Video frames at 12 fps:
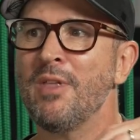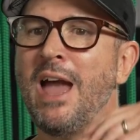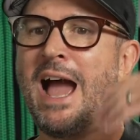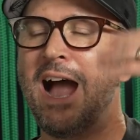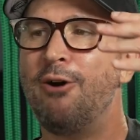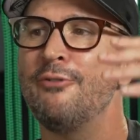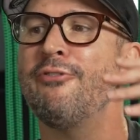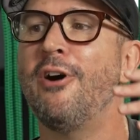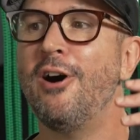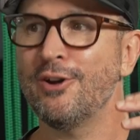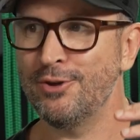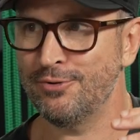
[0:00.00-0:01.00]
how
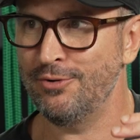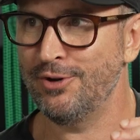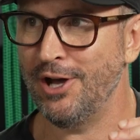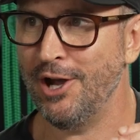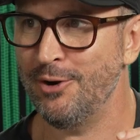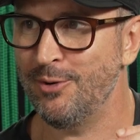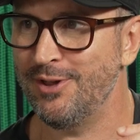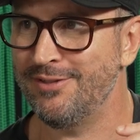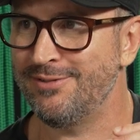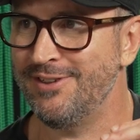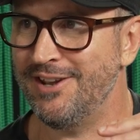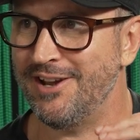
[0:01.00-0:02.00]
far Google go
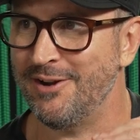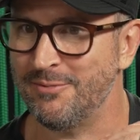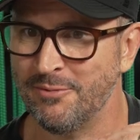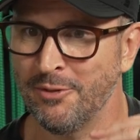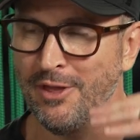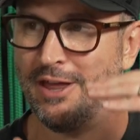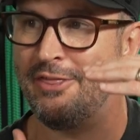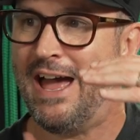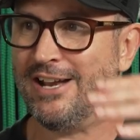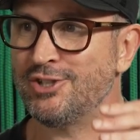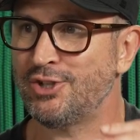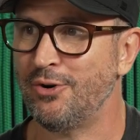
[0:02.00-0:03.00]
with, you know, the,
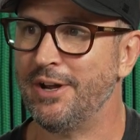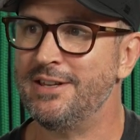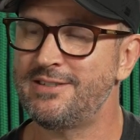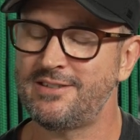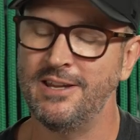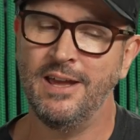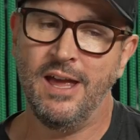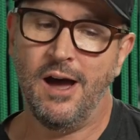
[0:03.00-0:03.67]
that choice.